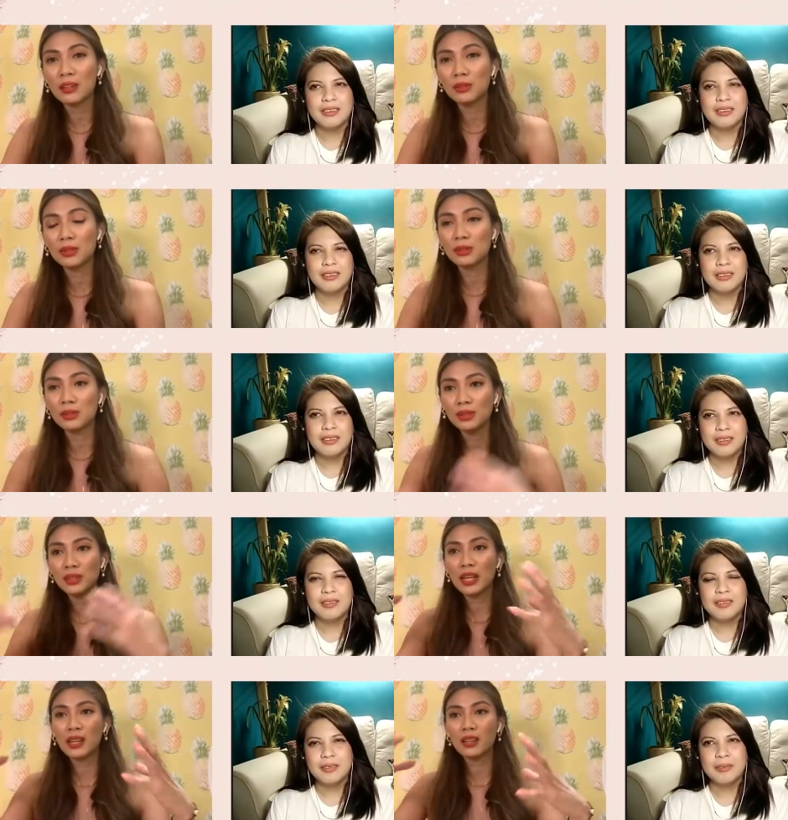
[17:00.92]
Speaker 1: don't know.
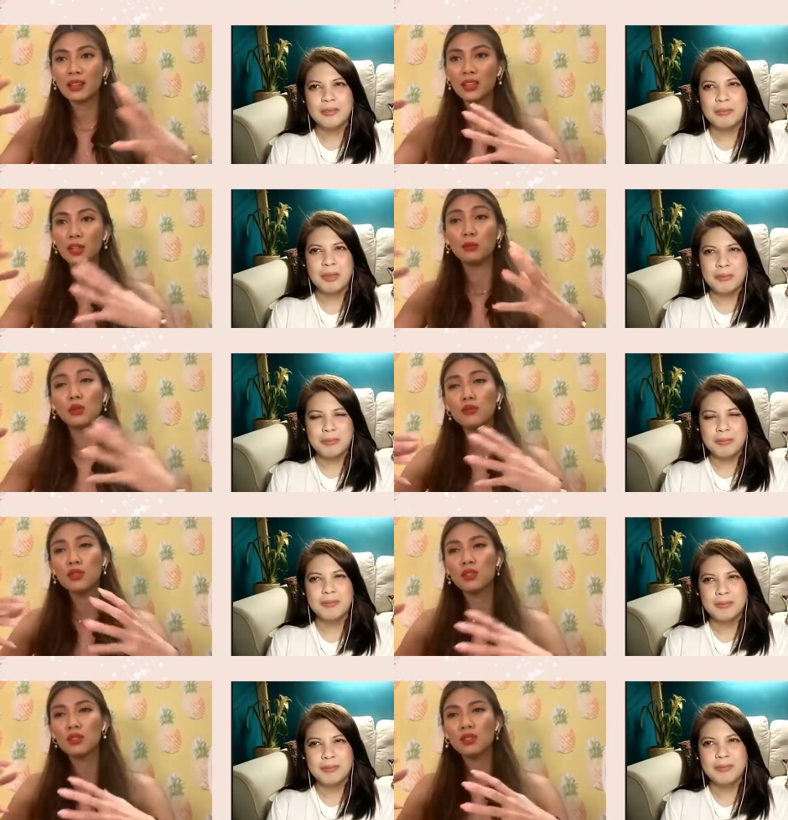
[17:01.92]
Like your
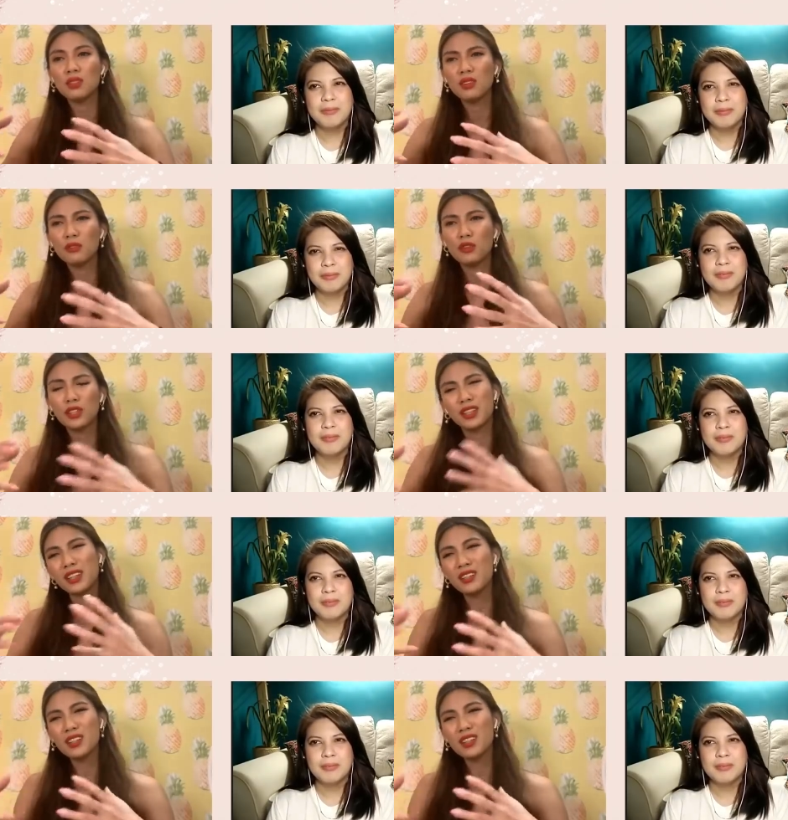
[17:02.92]
moves for the girls,